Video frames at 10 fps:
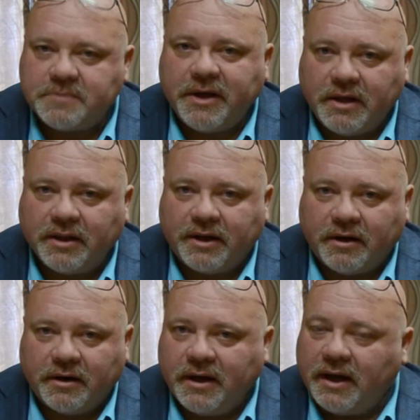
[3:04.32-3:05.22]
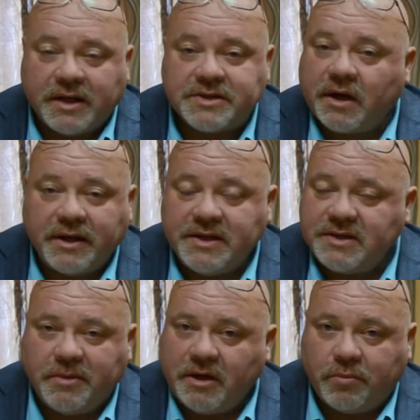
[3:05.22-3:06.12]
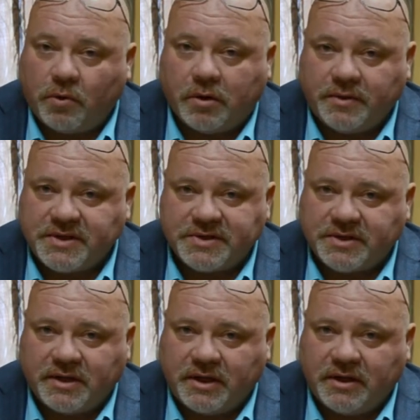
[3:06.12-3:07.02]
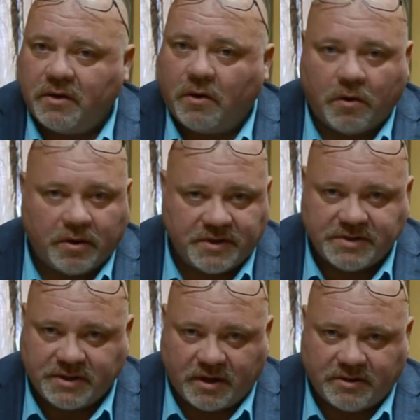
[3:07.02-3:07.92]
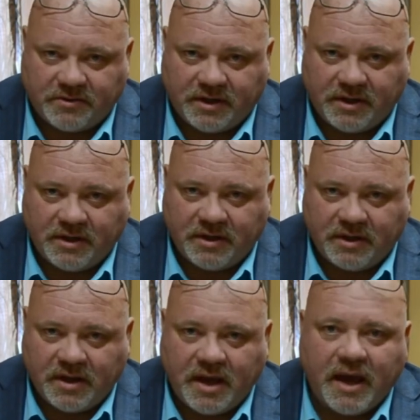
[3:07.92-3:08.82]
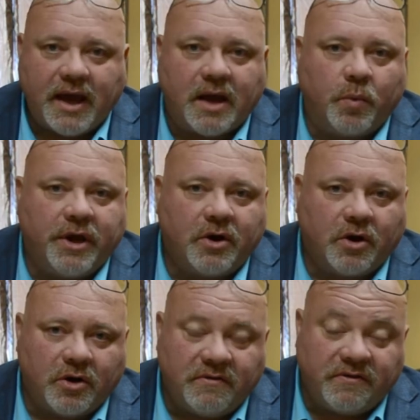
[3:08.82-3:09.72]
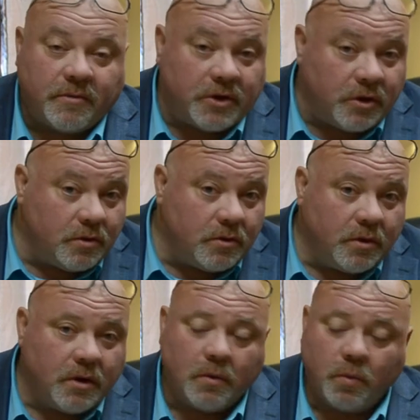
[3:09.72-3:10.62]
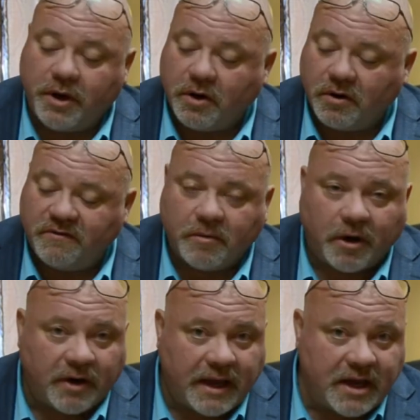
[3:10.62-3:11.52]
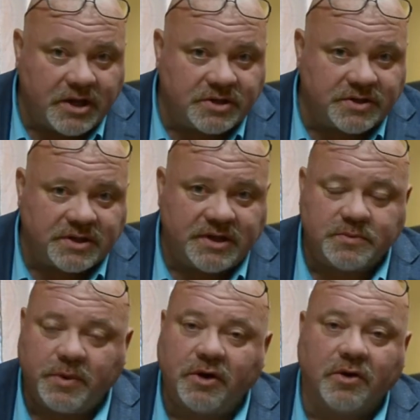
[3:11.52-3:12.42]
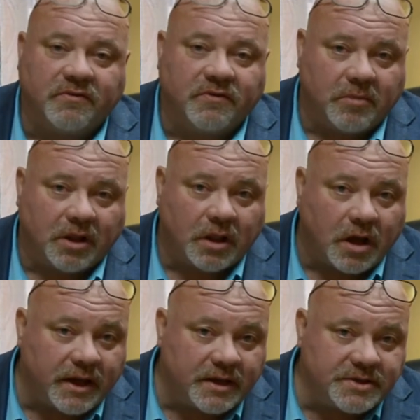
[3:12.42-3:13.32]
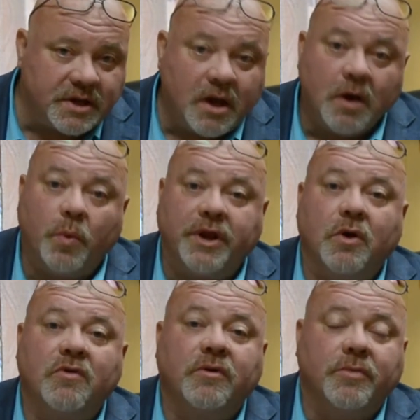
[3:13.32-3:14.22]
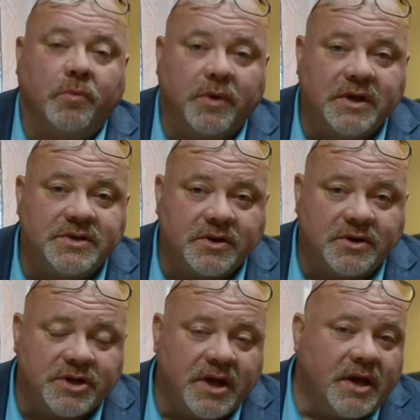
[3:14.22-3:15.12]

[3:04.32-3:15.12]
be clear, it's not easy being poor in this city or in this country. And we heard from you, we heard from our agencies, we heard from clients, we know from the research